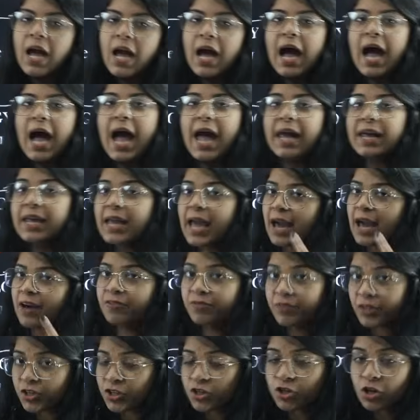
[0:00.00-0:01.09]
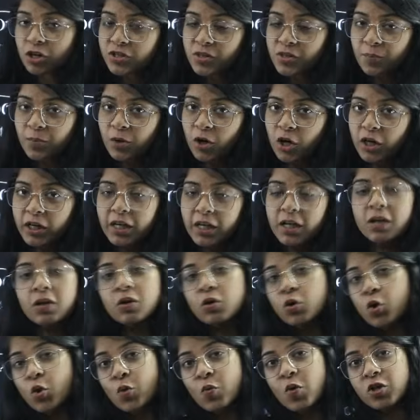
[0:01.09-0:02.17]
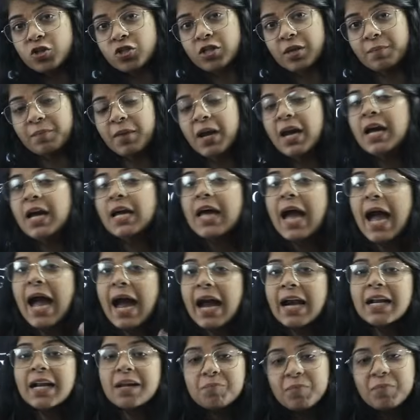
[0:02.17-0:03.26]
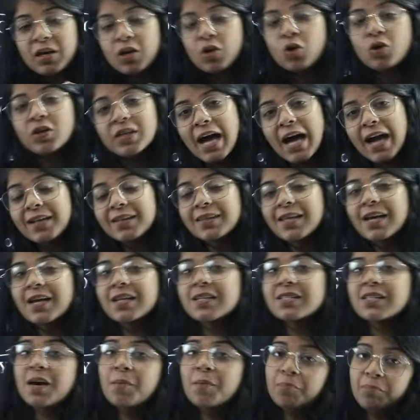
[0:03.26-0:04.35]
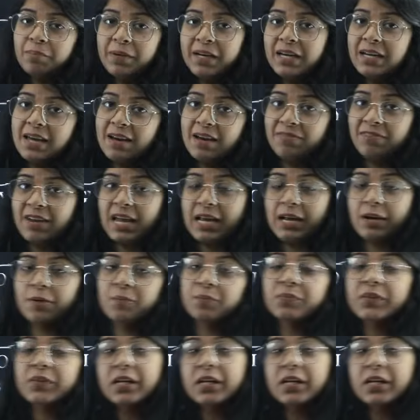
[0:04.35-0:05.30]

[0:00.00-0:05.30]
I have one shots uploaded, go watch them, and below that there is a PDF link.